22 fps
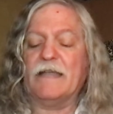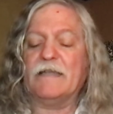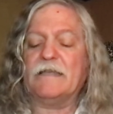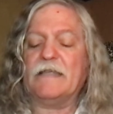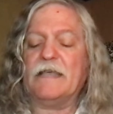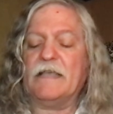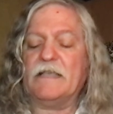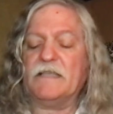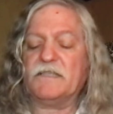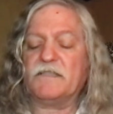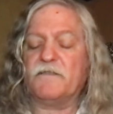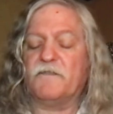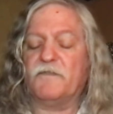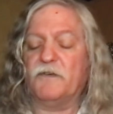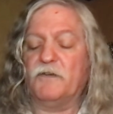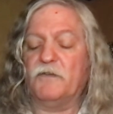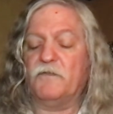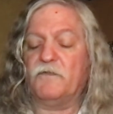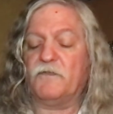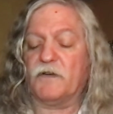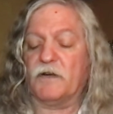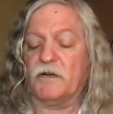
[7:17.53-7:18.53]
Taste the
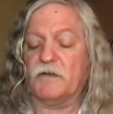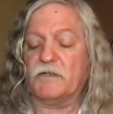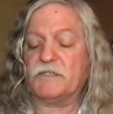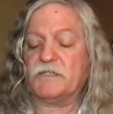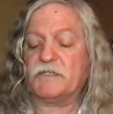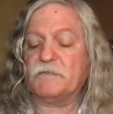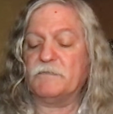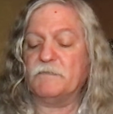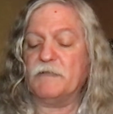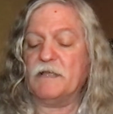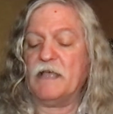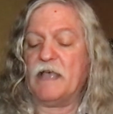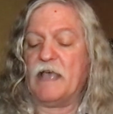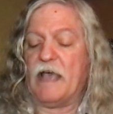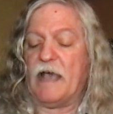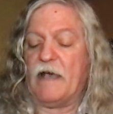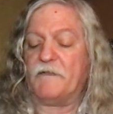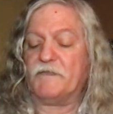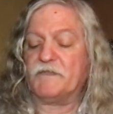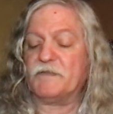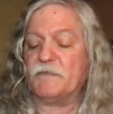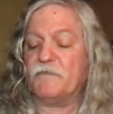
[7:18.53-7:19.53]
food first.
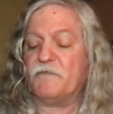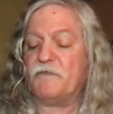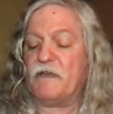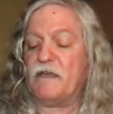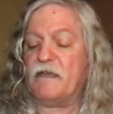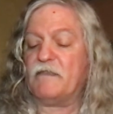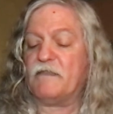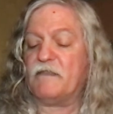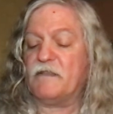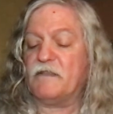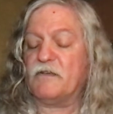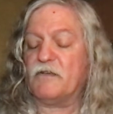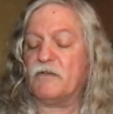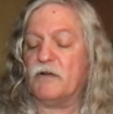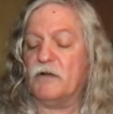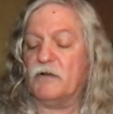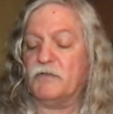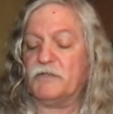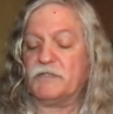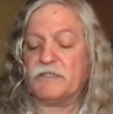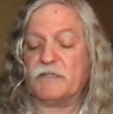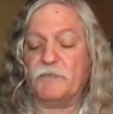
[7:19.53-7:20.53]
Have some faith in your
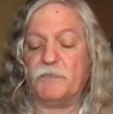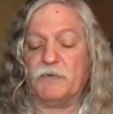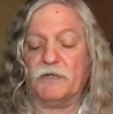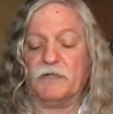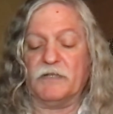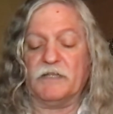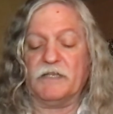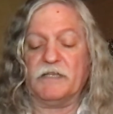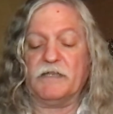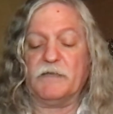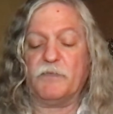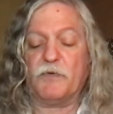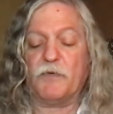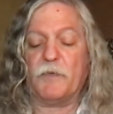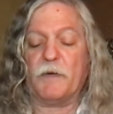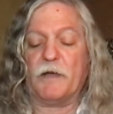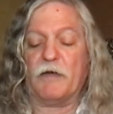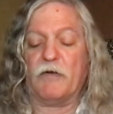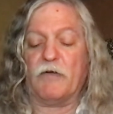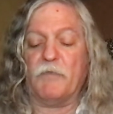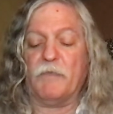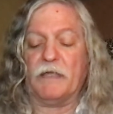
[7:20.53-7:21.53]
host's ability to
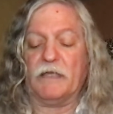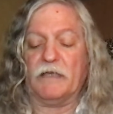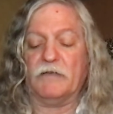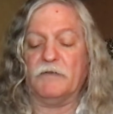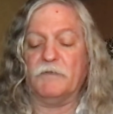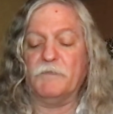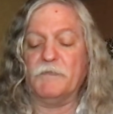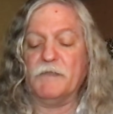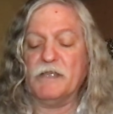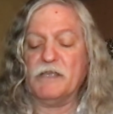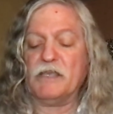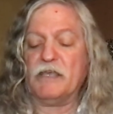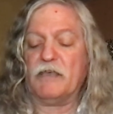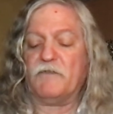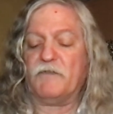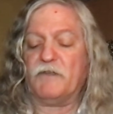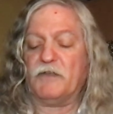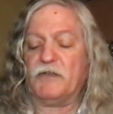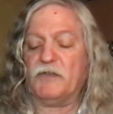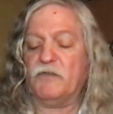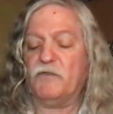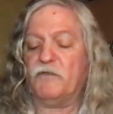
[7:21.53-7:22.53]
prepare a meal. If
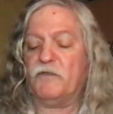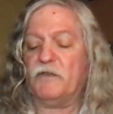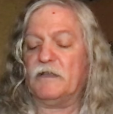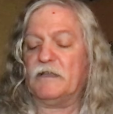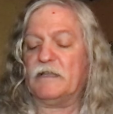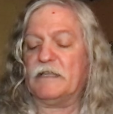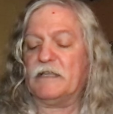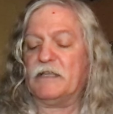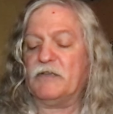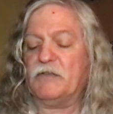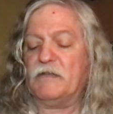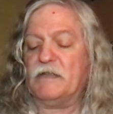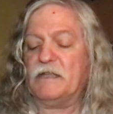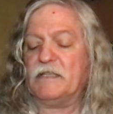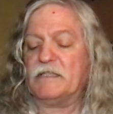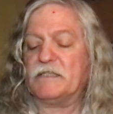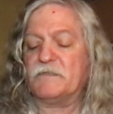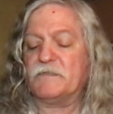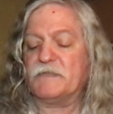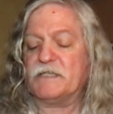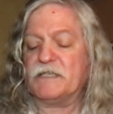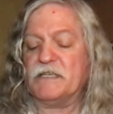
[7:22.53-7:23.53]
you do feel like you need
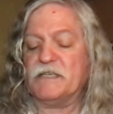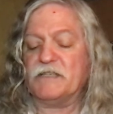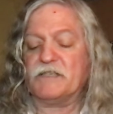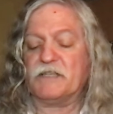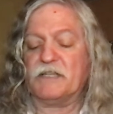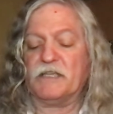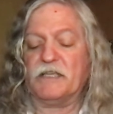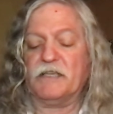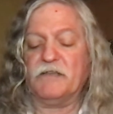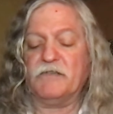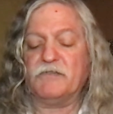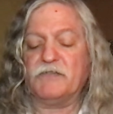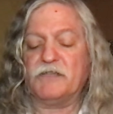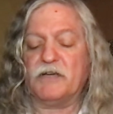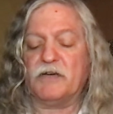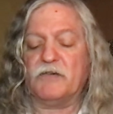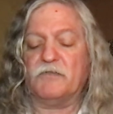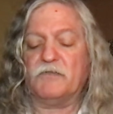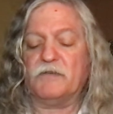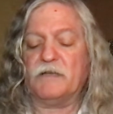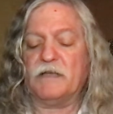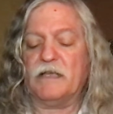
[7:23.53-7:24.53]
some seasoning,
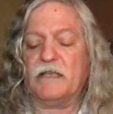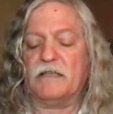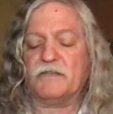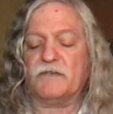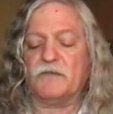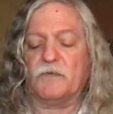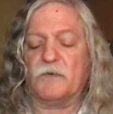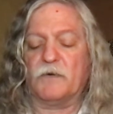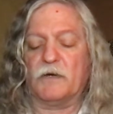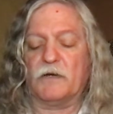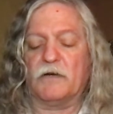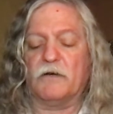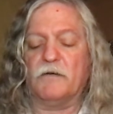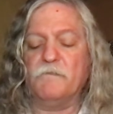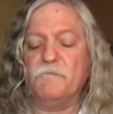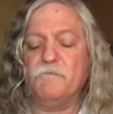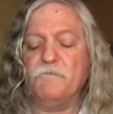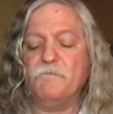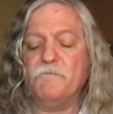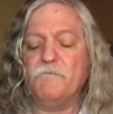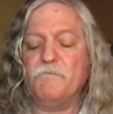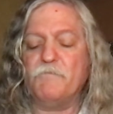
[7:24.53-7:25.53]
don't, as it were,
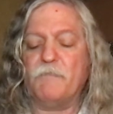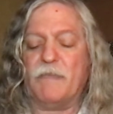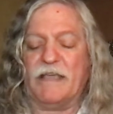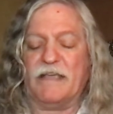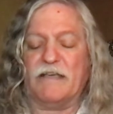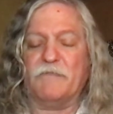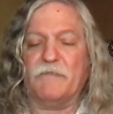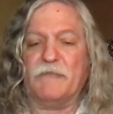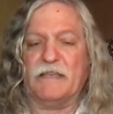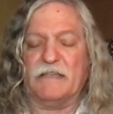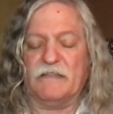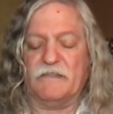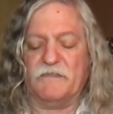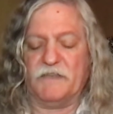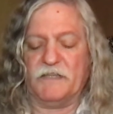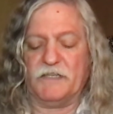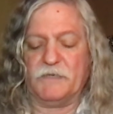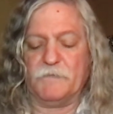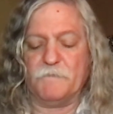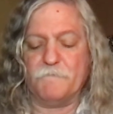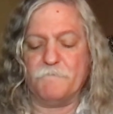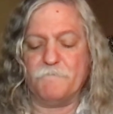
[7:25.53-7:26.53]
make a meal of
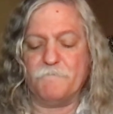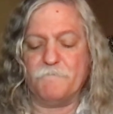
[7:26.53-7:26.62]
it.